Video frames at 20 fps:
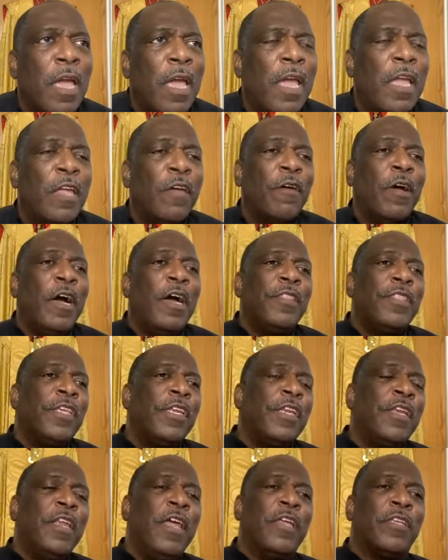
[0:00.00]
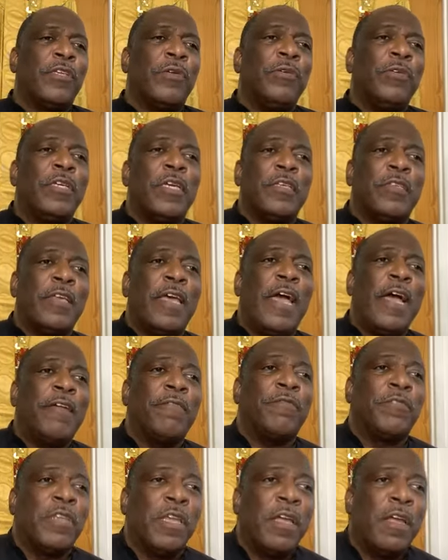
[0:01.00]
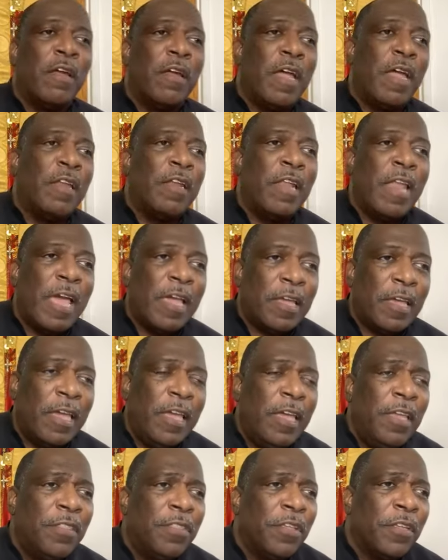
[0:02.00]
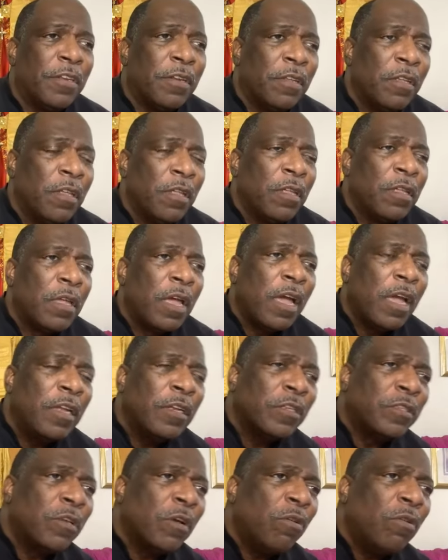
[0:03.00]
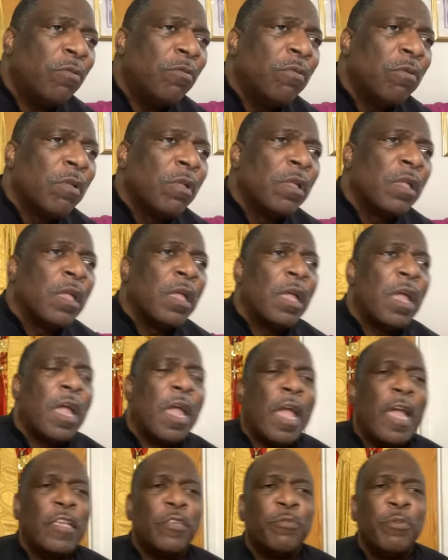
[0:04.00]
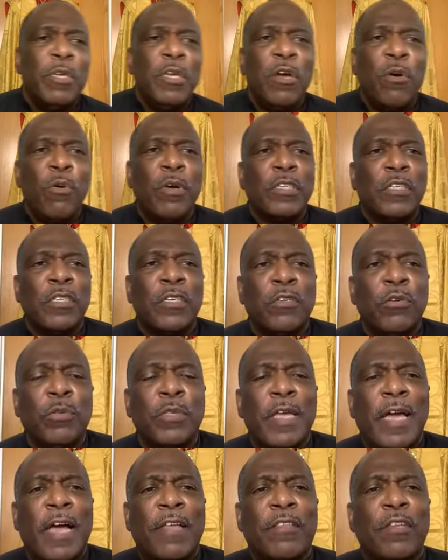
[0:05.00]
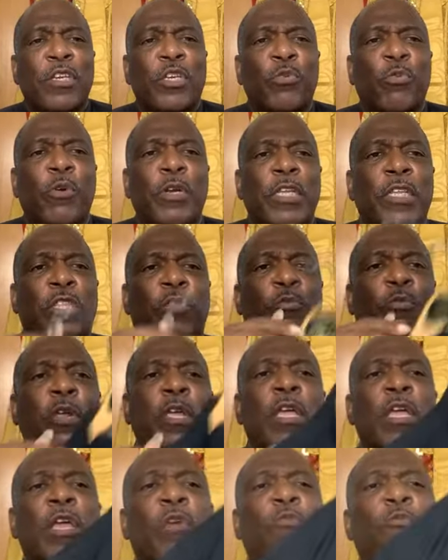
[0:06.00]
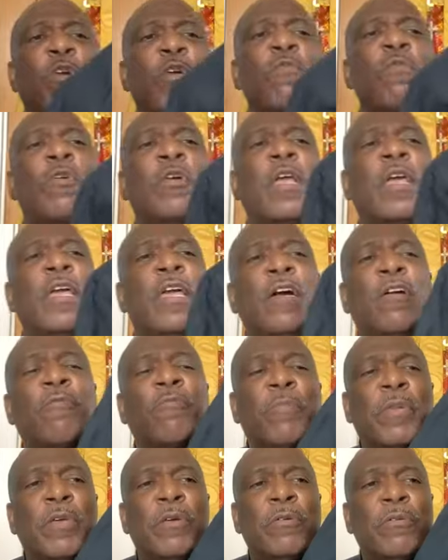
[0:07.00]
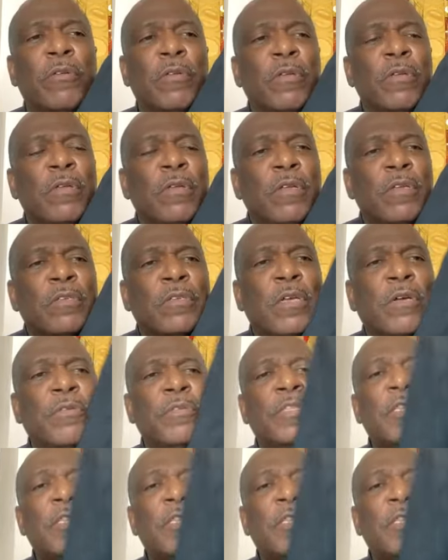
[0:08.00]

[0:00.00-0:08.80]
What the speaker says: And other than that, you're just out there like heathen. And so as we go into 2023, we want to help you. So